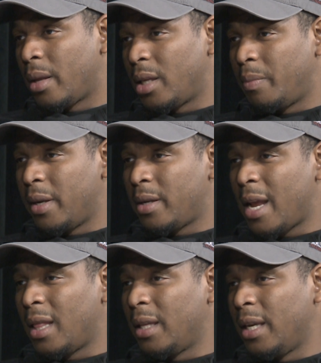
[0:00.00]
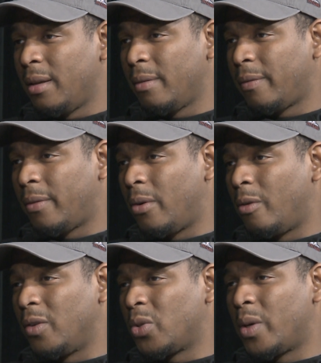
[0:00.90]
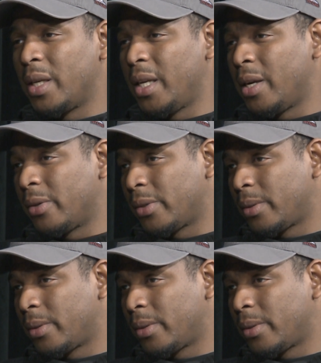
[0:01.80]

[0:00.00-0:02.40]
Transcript: that's been in that league for over 20 years.